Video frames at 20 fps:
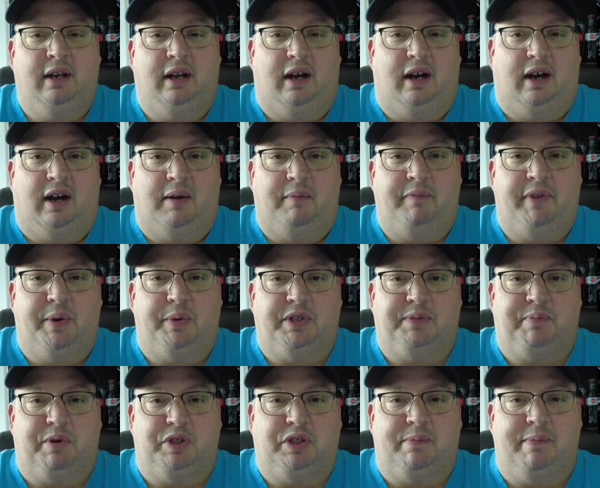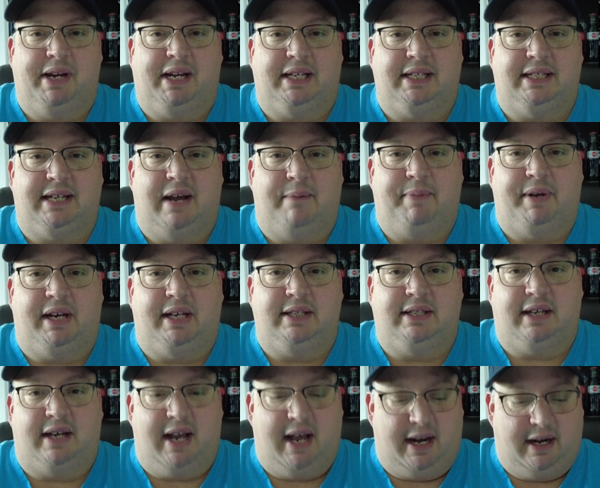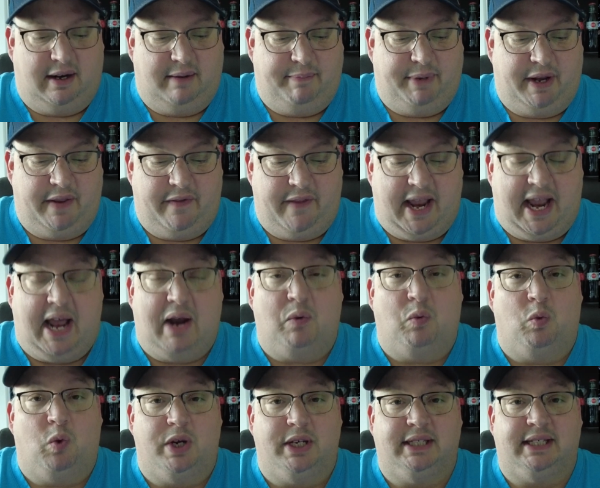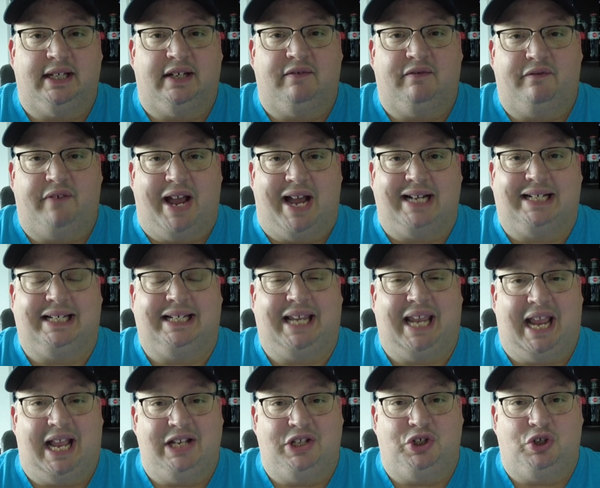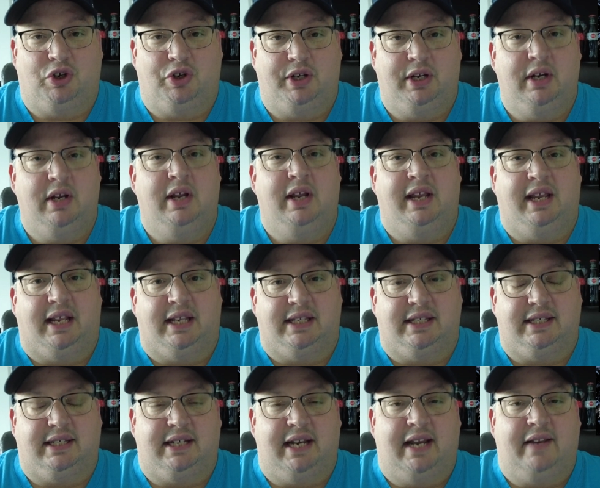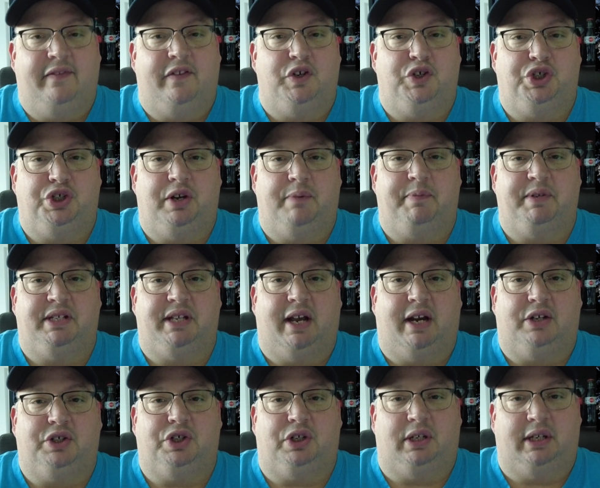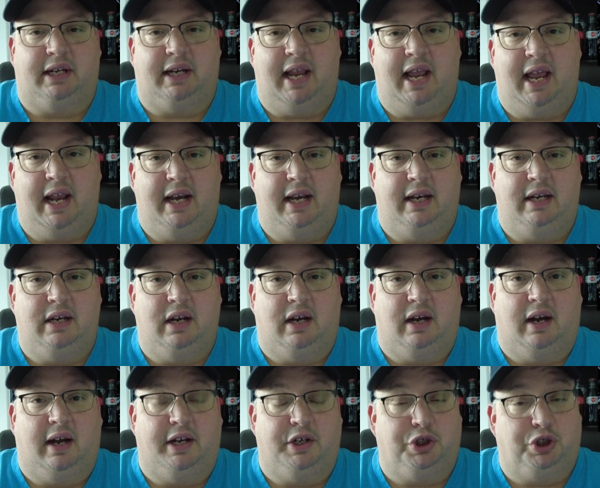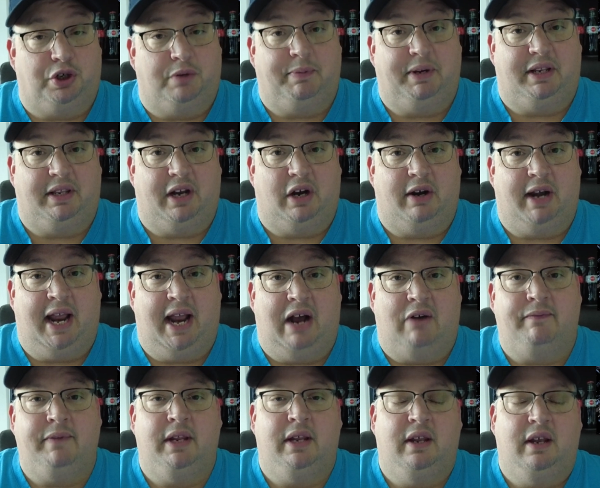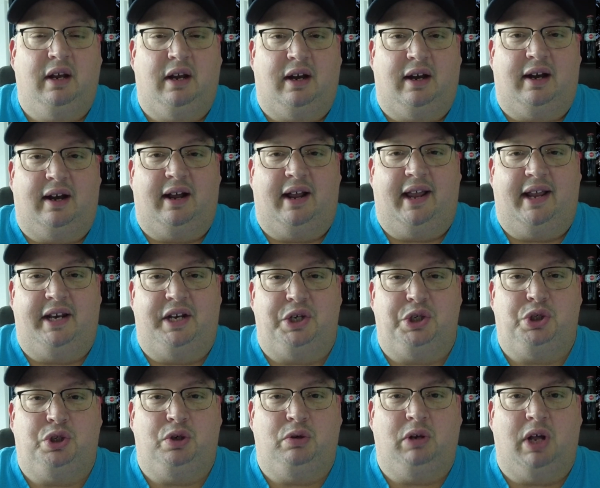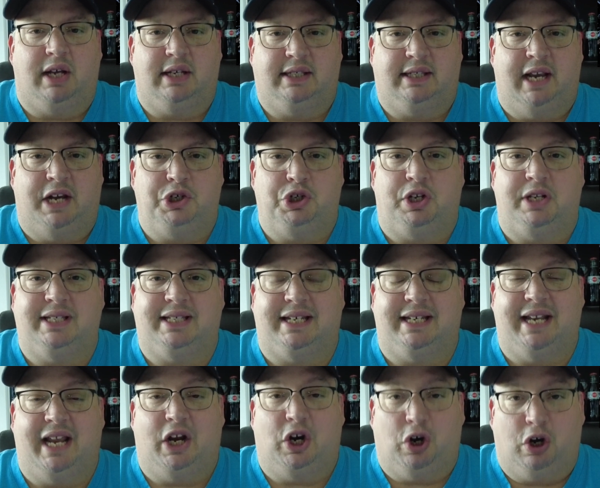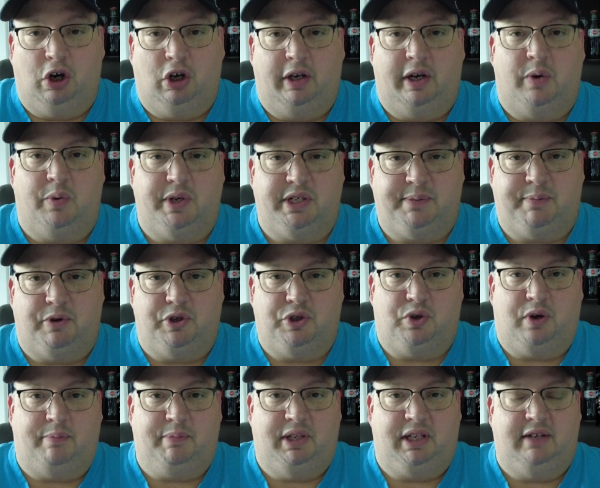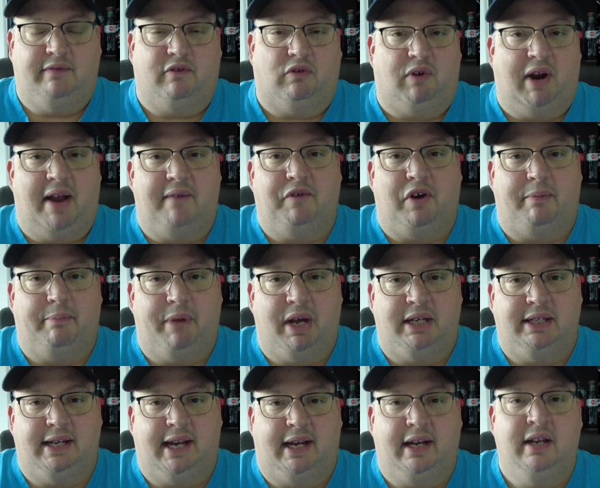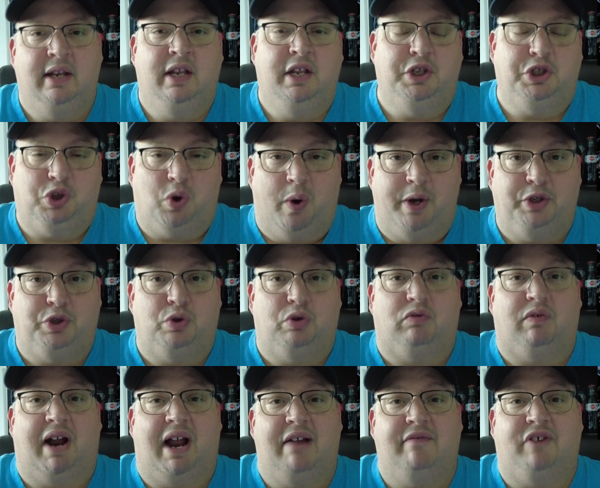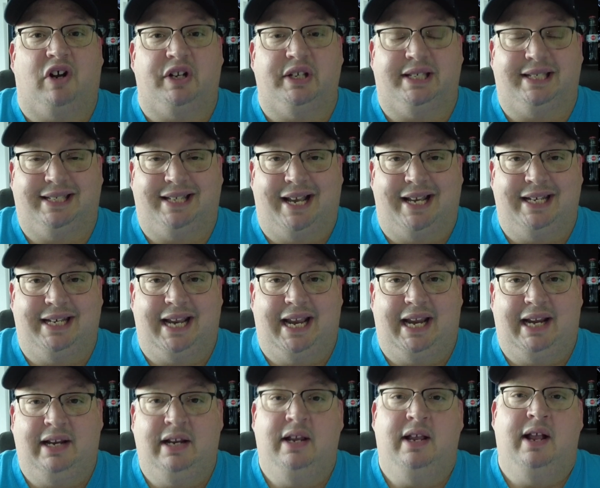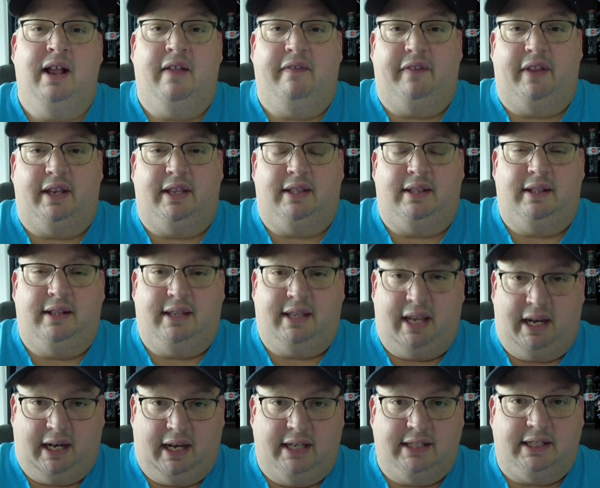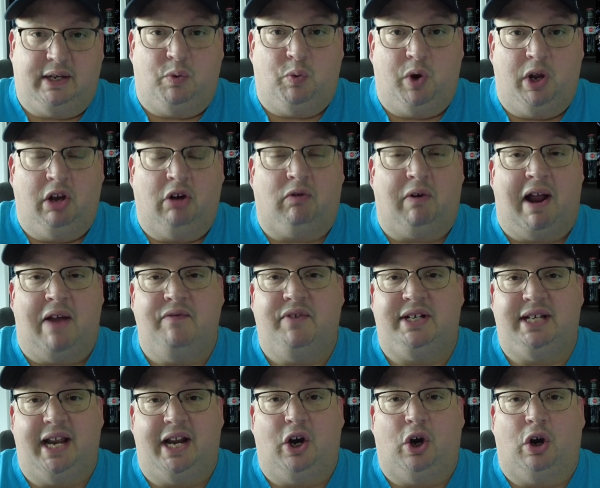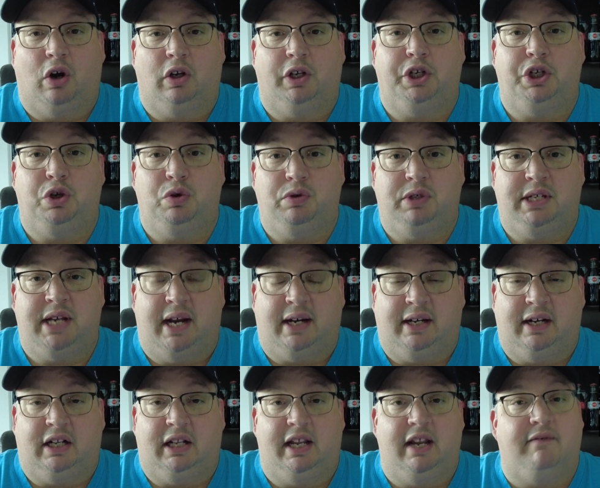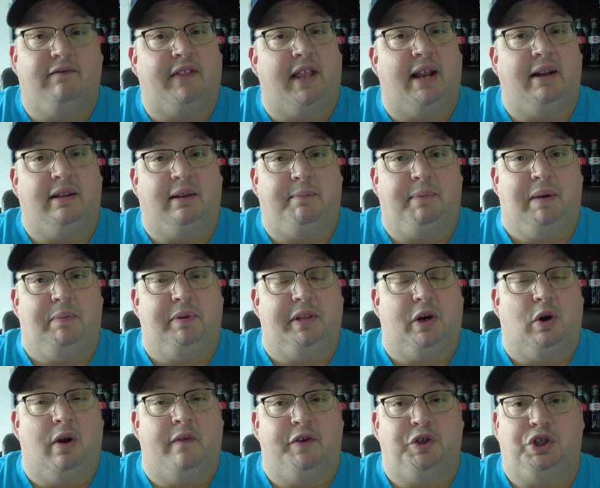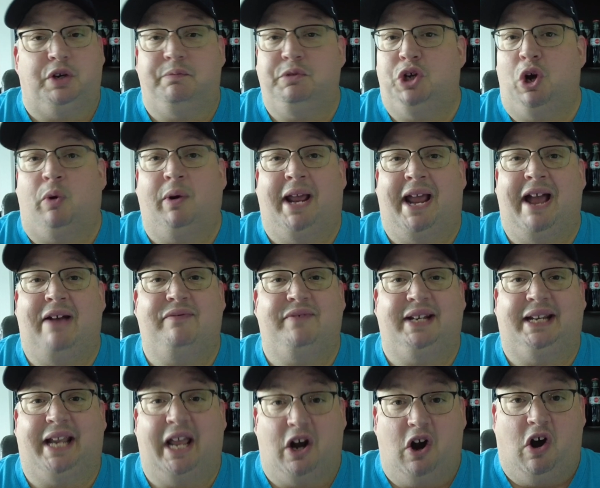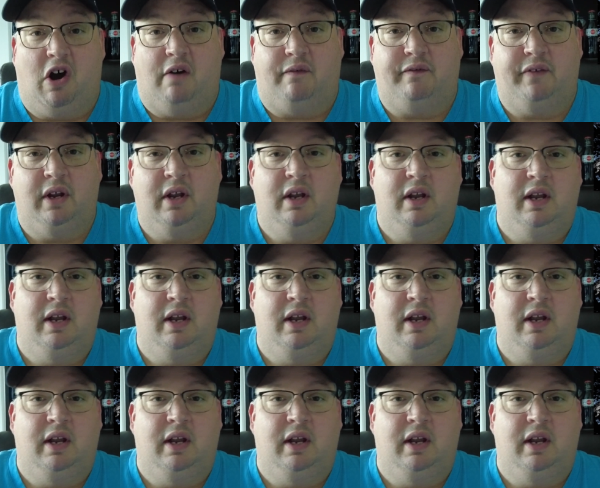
They were supposed to make a stop in Ensenada, but that was in fact canceled. Instead, the ship is actually headed, it should be there now, headed to Los Angeles a day early. It was supposed to, I believe, arrive on Monday. It's going to arrive on Sunday. The thing is, it will arrive a day early. You technically, if the people that are on the ship don't have to get off.